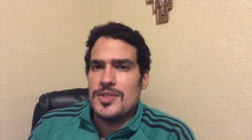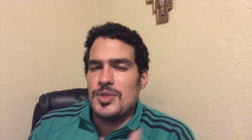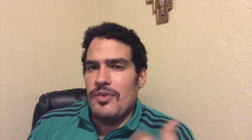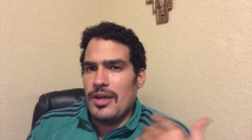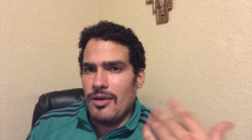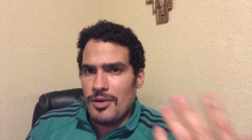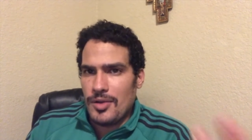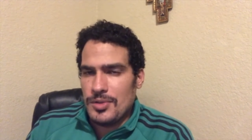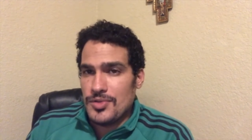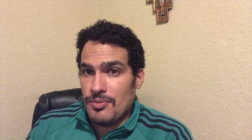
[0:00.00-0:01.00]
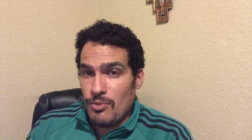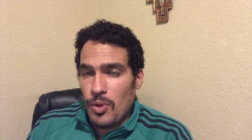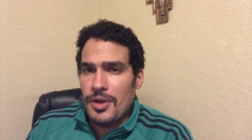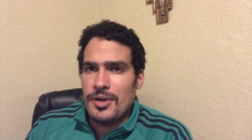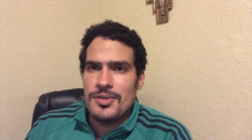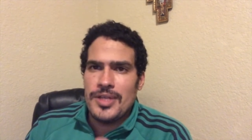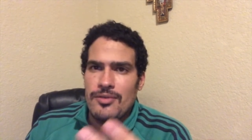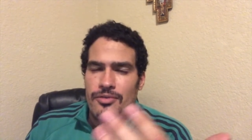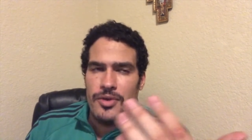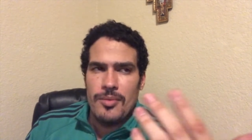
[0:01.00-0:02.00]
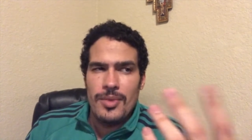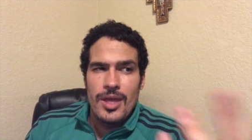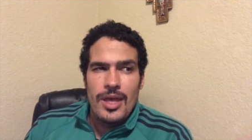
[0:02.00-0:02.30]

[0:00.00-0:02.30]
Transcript: You've had articles from Reuters and from,